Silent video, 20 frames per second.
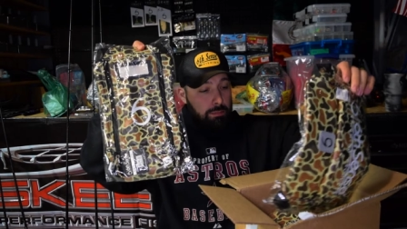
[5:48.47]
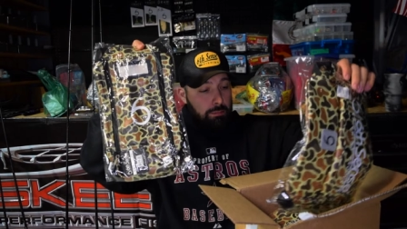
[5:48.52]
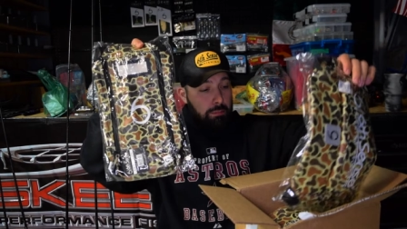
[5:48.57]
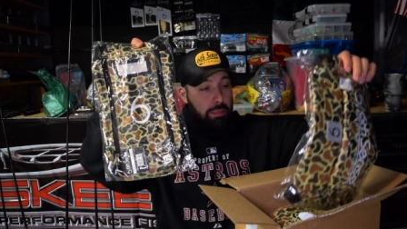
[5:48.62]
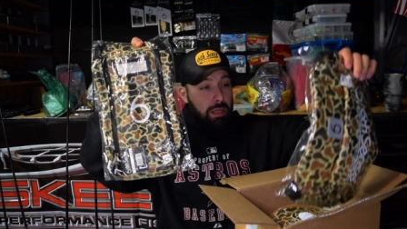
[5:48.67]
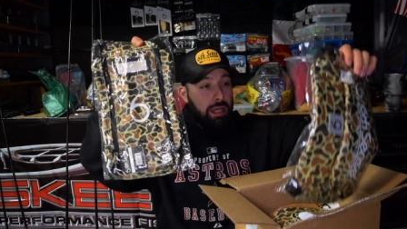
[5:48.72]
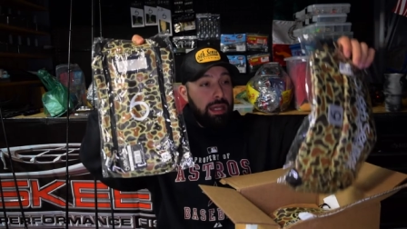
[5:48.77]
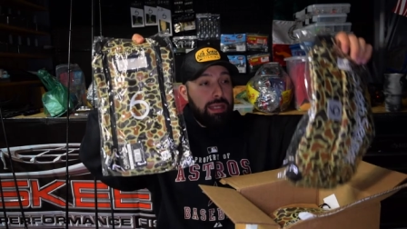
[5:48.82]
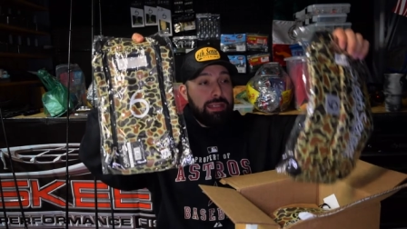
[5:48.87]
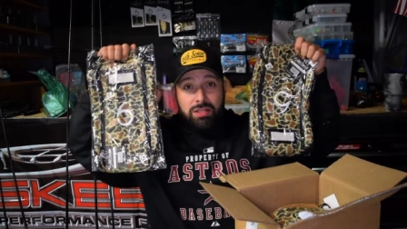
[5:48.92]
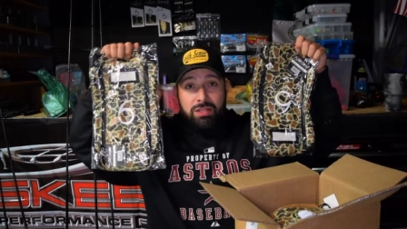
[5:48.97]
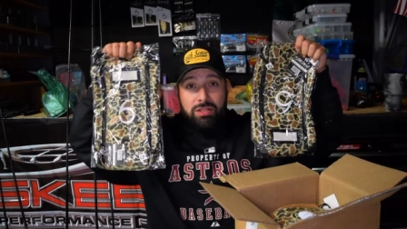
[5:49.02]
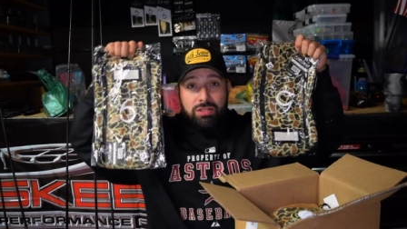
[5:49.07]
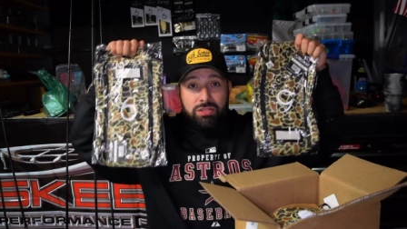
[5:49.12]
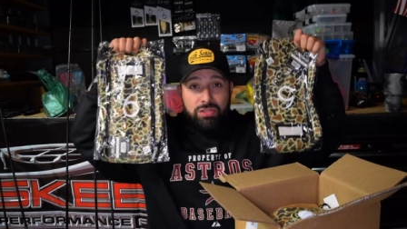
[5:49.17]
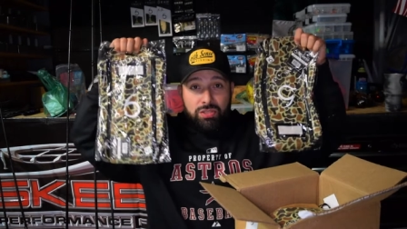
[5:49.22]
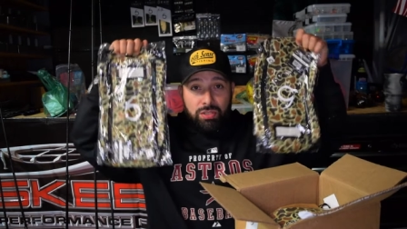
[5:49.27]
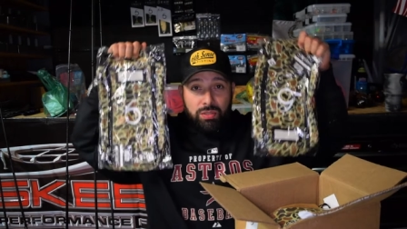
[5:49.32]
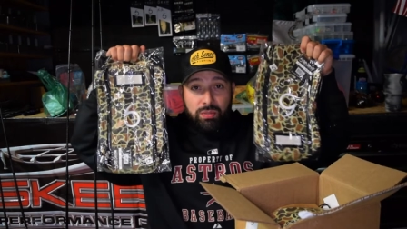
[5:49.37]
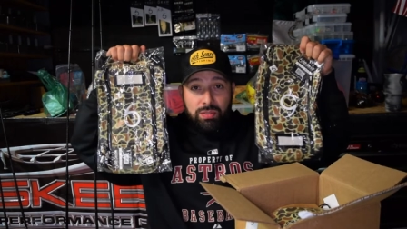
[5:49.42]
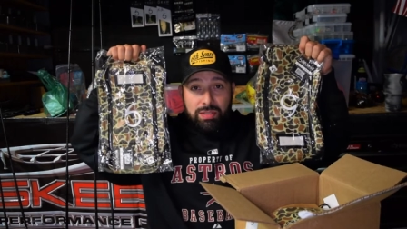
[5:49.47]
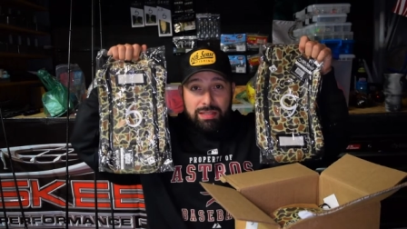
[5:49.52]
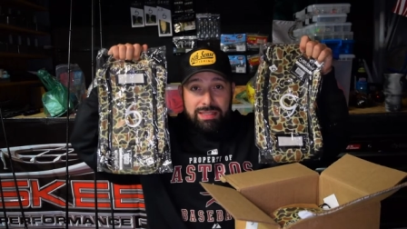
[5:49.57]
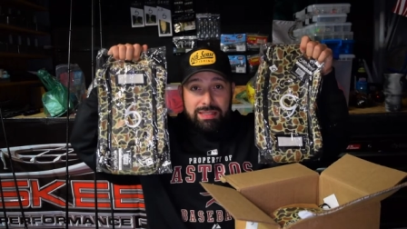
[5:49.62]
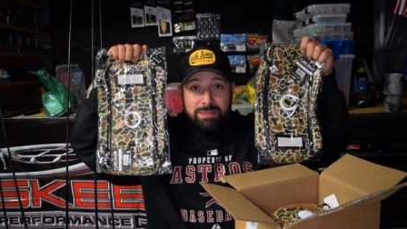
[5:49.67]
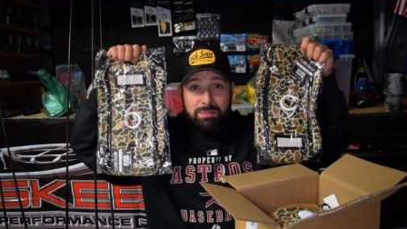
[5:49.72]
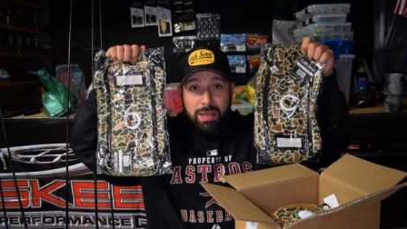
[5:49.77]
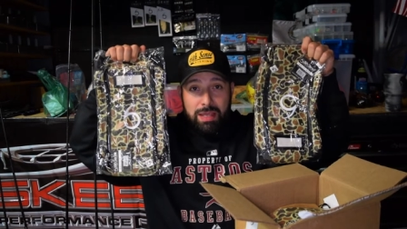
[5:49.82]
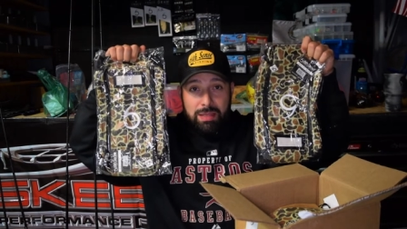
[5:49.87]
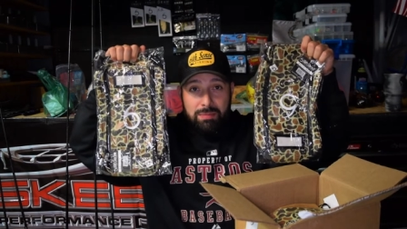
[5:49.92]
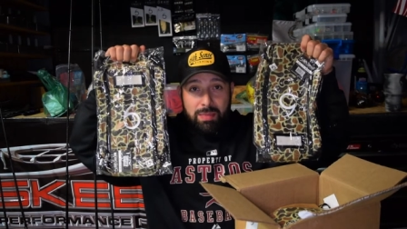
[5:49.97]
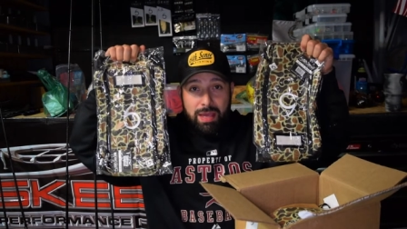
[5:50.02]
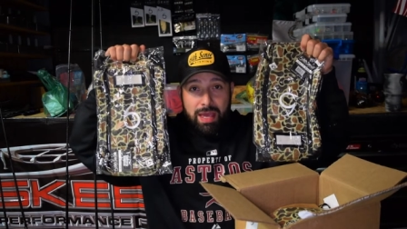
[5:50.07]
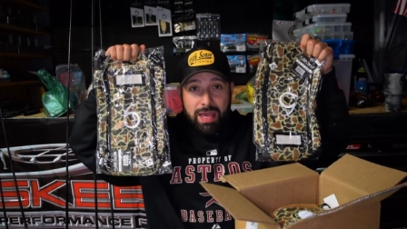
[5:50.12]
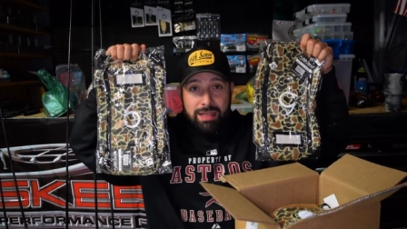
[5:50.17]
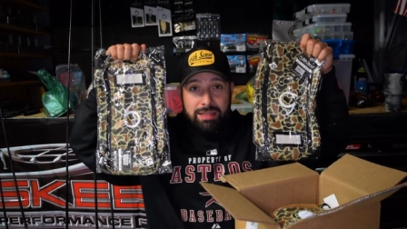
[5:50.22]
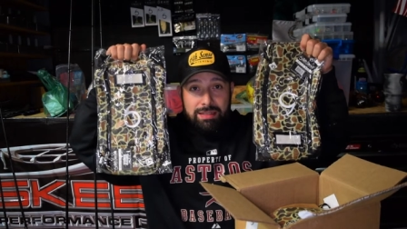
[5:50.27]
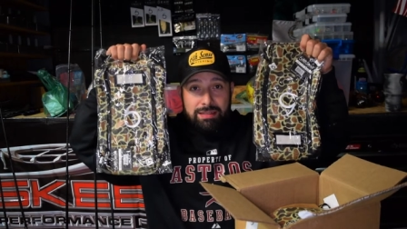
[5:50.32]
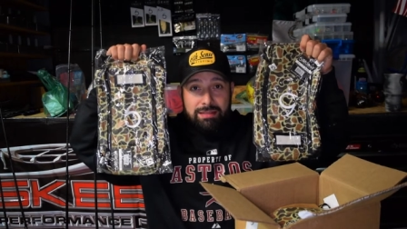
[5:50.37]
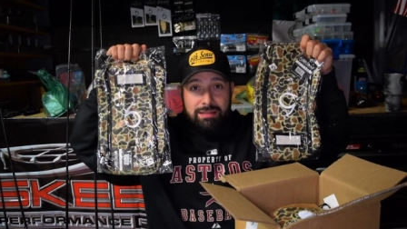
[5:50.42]
but two of these bait
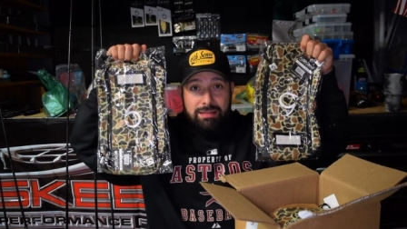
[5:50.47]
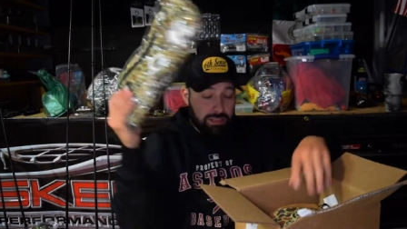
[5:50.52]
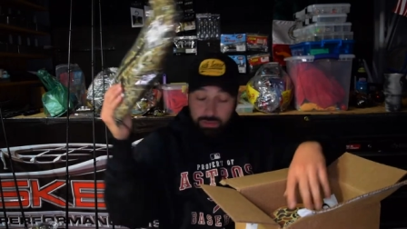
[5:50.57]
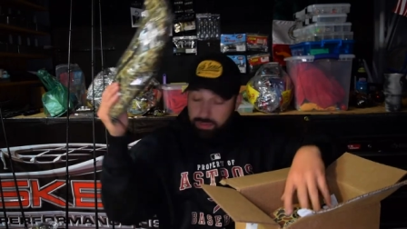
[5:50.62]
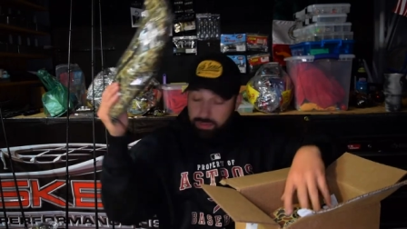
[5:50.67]
bags. So